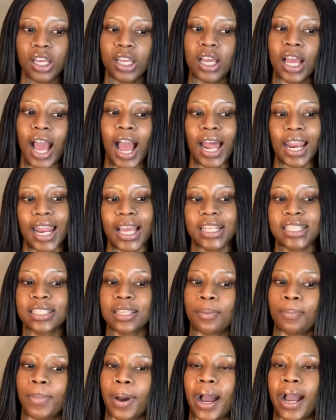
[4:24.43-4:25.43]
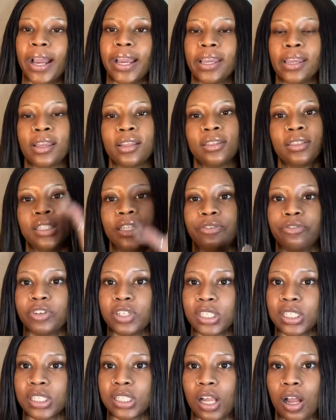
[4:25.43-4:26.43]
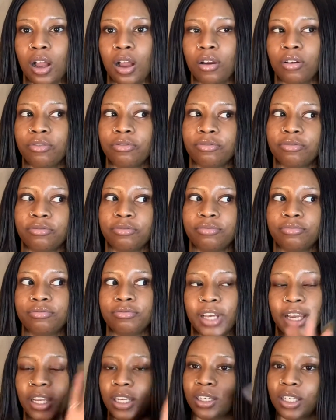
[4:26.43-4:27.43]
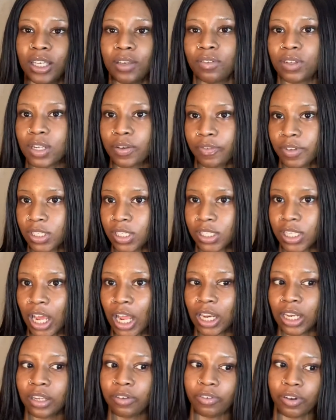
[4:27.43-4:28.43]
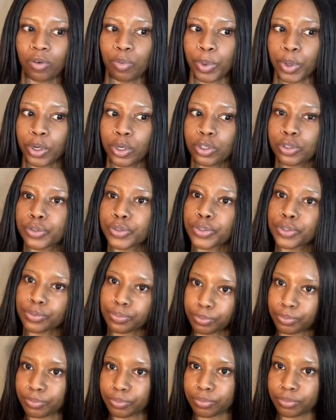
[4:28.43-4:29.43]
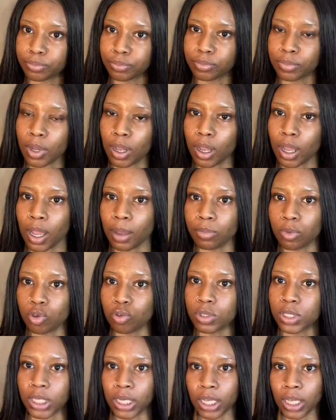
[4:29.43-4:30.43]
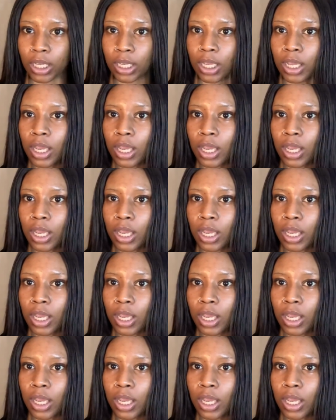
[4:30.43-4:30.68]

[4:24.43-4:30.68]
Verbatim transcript: I like to buy different stuff like even if it's a dollar if it works I'm using it.